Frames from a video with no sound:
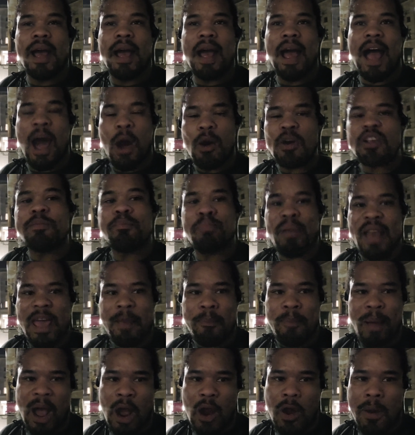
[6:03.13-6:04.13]
How is black
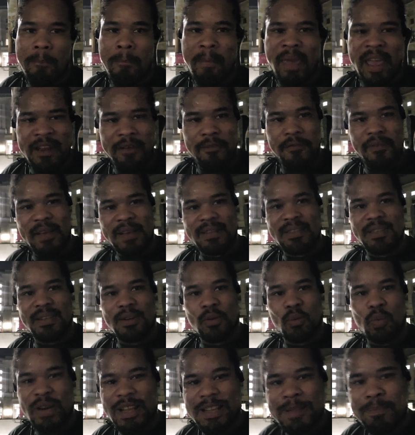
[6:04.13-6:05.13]
power manifested?
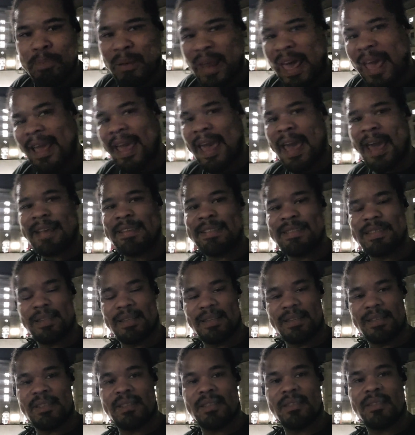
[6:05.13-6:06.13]
What is black
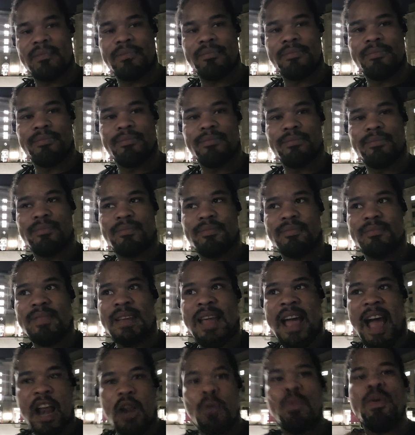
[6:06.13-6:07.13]
excellence?
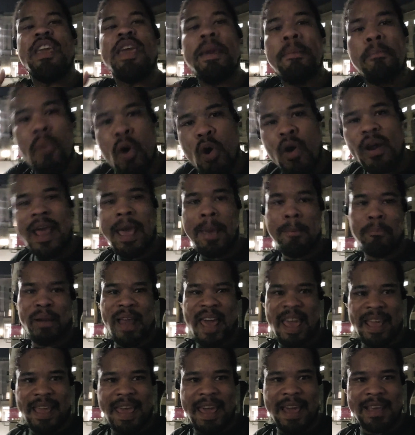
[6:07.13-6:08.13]
How do we get more of that
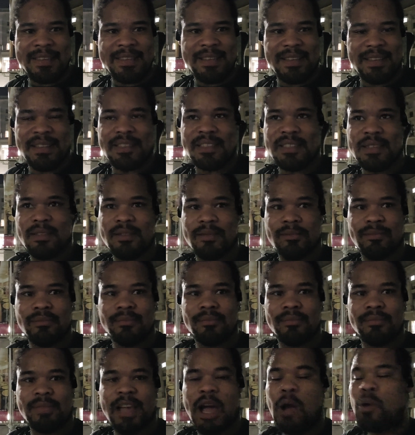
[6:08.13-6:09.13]
black excellence?
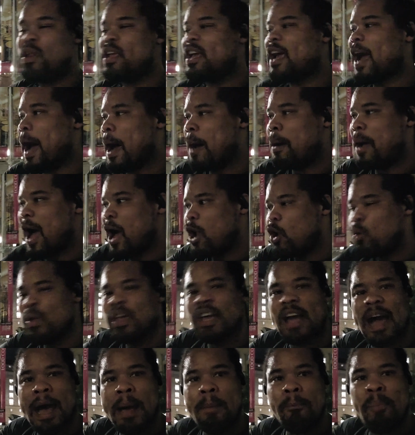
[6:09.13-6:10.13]
How do, how do we
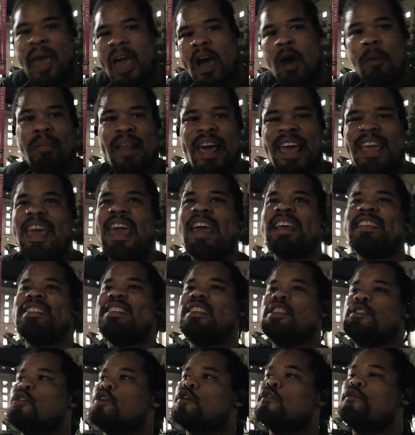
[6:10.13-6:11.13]
compound black
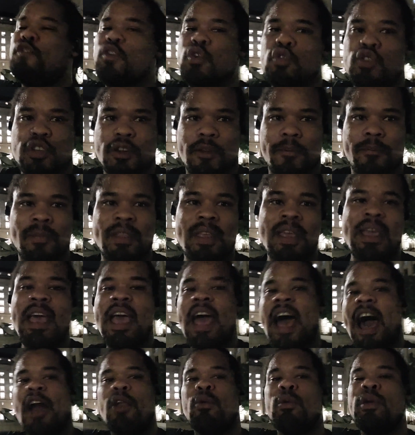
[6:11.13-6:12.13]
excellence for the future?
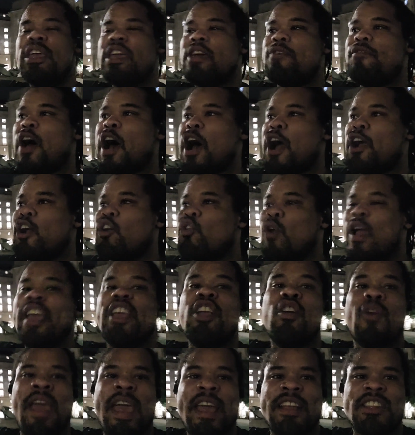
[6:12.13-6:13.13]
How do we give our great
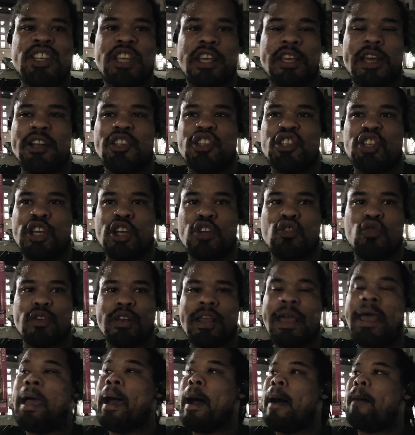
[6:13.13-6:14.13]
grandchildren
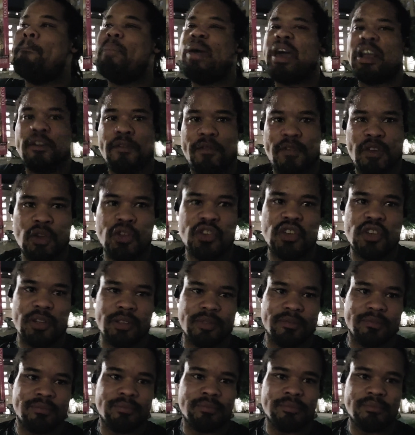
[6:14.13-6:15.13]
a better future?
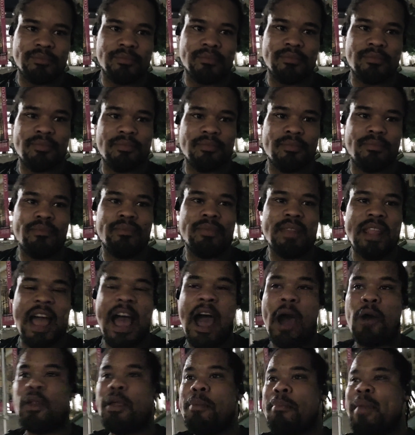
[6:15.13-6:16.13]

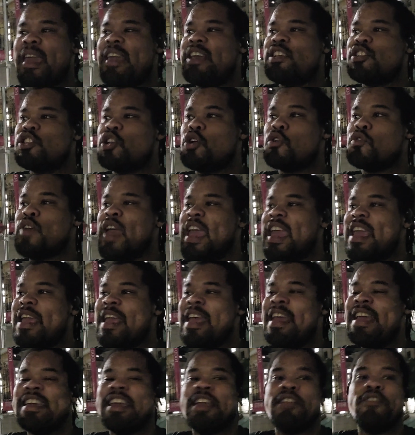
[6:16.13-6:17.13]
How do we make it so they
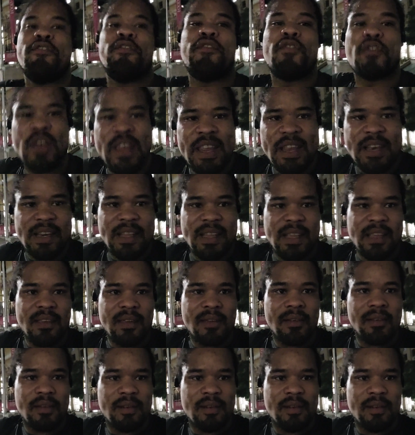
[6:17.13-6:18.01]
can freely